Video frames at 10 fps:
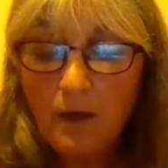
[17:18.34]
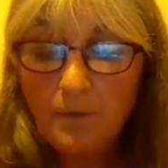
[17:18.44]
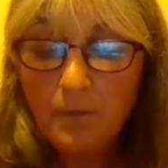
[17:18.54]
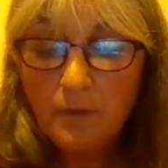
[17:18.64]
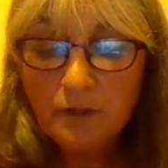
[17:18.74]

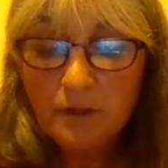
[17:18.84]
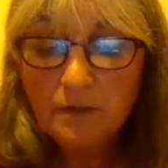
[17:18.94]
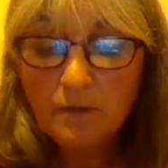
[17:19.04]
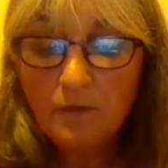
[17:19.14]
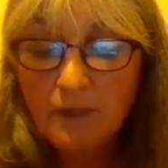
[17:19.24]
which
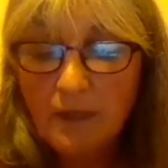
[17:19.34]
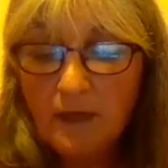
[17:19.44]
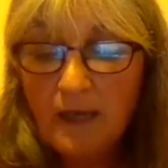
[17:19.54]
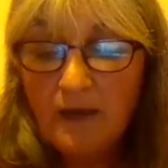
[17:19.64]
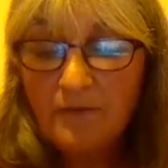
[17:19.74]
is obviously
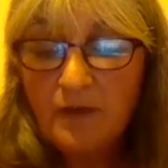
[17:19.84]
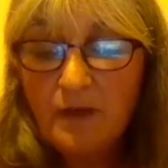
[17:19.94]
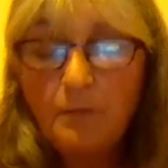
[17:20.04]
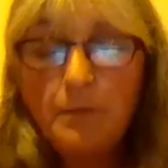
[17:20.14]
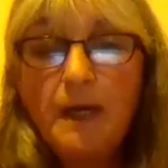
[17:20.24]
going to have
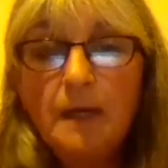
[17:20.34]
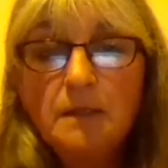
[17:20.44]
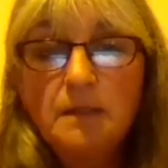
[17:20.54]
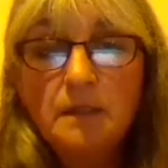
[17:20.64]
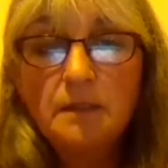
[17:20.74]
an
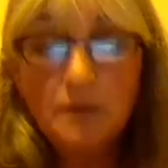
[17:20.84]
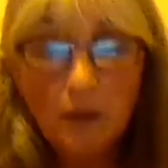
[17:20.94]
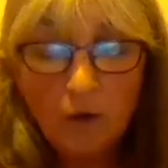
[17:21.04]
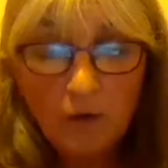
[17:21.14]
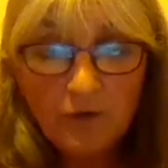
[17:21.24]
impact in the
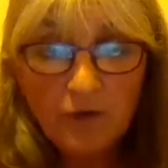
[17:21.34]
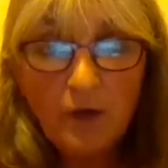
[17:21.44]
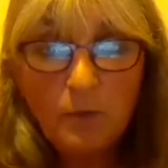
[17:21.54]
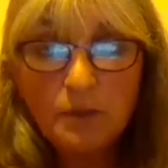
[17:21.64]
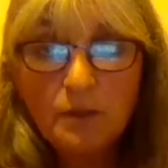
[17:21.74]
longer
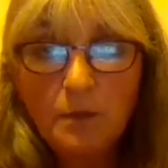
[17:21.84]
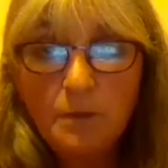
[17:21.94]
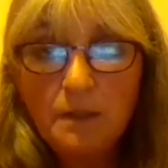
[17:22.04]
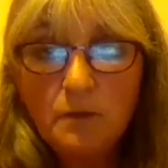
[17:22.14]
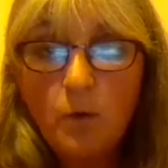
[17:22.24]
term, which
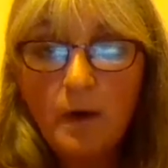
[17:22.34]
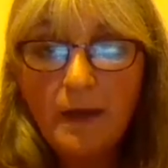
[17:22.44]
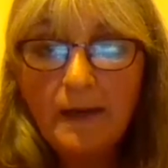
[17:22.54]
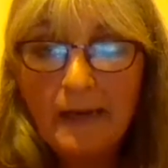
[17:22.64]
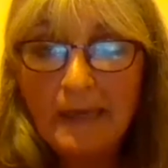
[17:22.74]
nobody's quite
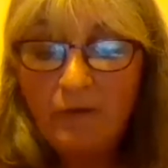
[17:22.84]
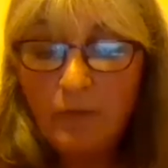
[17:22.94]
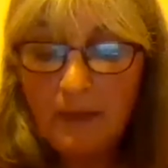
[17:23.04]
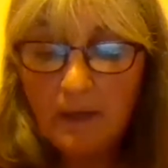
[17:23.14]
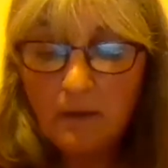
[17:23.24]
clear
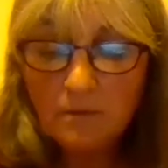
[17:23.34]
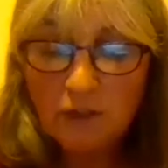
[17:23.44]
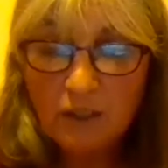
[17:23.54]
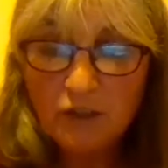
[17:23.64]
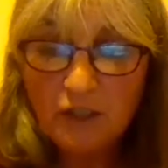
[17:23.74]
about
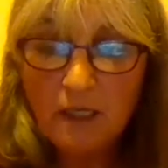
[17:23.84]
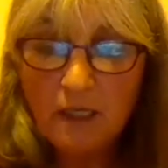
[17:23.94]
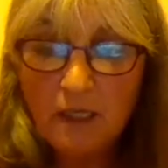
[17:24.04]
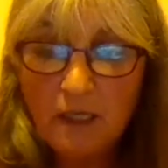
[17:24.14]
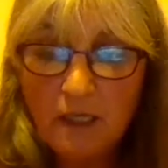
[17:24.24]
just yet
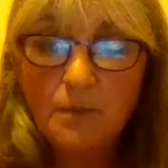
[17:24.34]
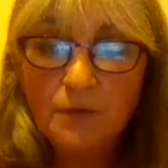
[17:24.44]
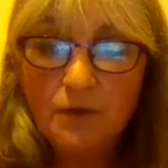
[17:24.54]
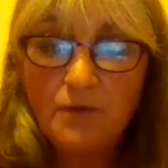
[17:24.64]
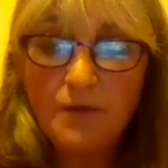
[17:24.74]
in terms
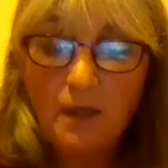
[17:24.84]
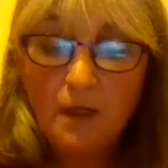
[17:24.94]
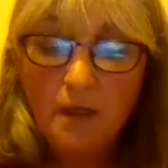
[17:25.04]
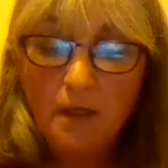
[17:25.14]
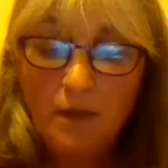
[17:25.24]
of
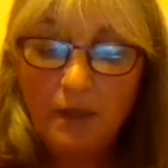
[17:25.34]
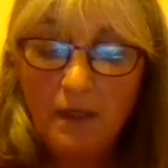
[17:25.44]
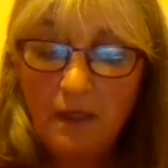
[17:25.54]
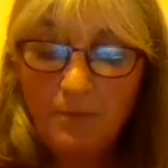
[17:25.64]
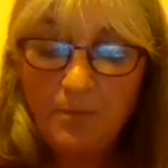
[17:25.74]

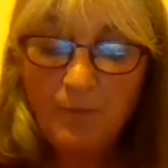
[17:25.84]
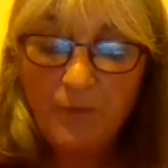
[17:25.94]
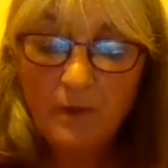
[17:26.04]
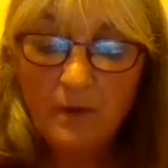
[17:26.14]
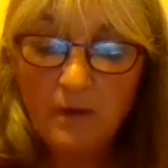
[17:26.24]
the
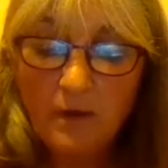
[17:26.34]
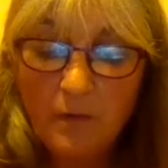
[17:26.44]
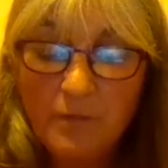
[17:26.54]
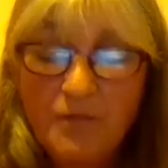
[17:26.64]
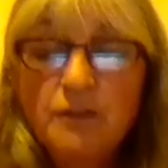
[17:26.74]

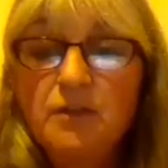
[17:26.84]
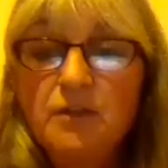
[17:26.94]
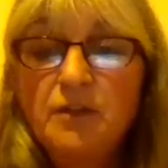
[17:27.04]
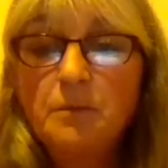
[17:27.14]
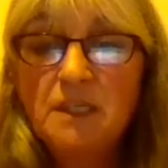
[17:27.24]
provision of
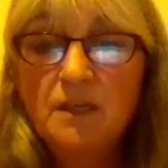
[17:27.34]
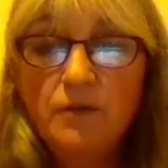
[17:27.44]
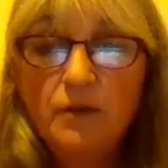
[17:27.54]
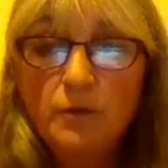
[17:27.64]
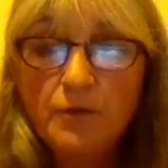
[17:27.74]
the
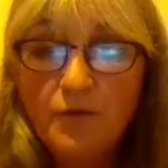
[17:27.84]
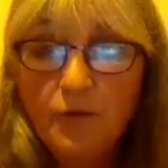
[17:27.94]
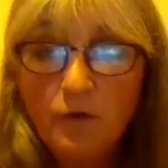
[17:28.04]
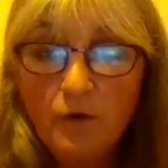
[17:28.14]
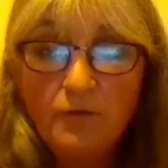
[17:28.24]
materials
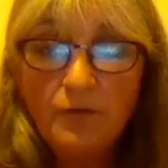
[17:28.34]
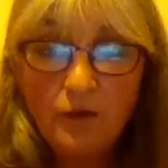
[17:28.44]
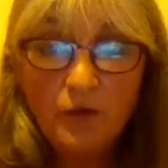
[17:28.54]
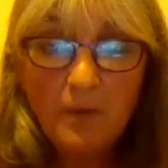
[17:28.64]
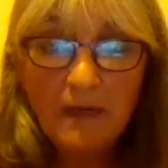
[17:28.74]
for
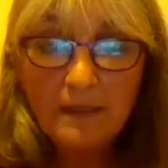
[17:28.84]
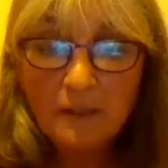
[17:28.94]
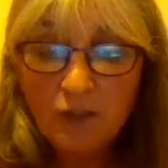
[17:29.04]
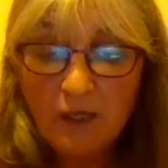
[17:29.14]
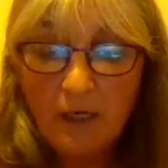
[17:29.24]
renewable
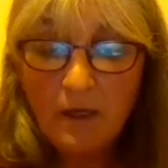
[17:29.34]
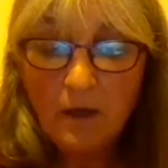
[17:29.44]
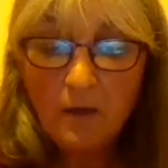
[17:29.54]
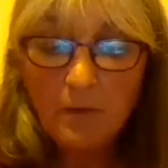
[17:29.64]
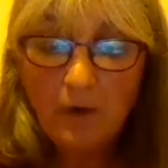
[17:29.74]
energy,
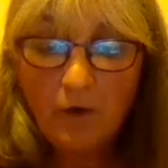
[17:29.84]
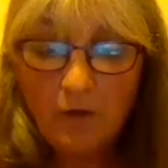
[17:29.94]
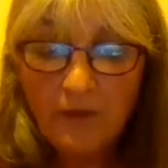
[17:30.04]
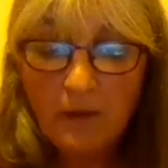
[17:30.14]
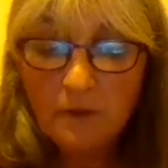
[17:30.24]
a lot of
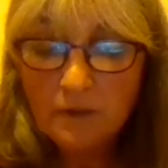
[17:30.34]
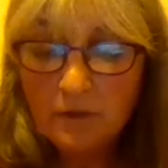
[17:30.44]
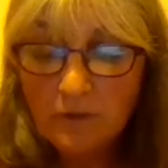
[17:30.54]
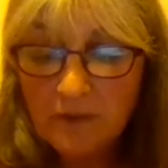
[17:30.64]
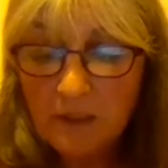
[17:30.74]
that which is
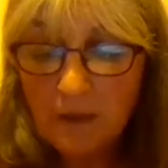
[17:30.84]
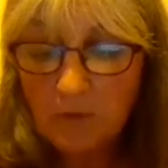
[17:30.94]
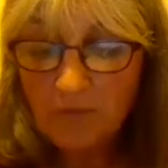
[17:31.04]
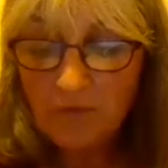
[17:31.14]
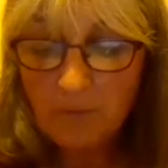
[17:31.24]
obviously
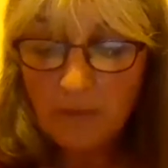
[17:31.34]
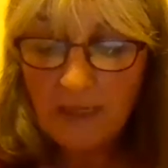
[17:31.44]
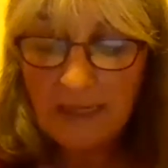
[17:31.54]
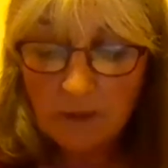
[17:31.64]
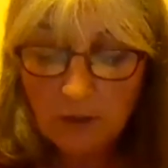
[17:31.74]
coming from
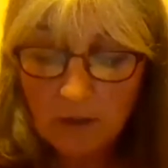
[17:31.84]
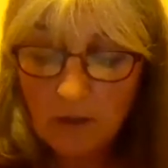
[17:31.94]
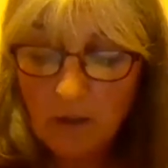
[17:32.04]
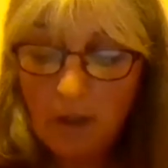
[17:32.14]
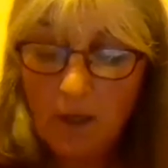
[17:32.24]
Asia
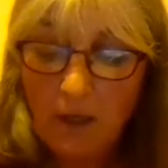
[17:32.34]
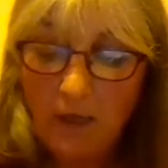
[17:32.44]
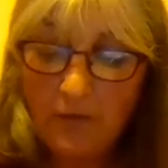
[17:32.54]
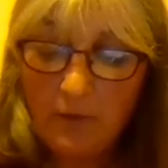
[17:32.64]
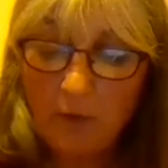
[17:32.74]

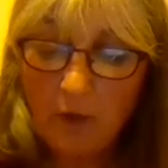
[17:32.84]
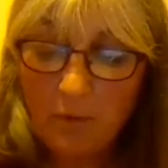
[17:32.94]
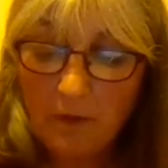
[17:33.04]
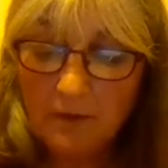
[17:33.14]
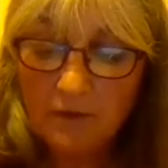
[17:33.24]
at the
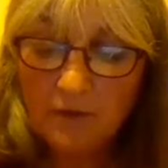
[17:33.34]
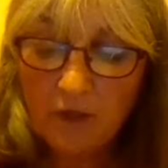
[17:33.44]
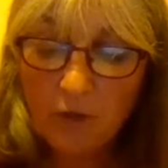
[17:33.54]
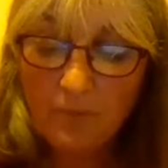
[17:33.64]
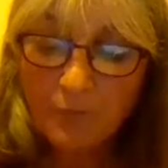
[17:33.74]
moment. So,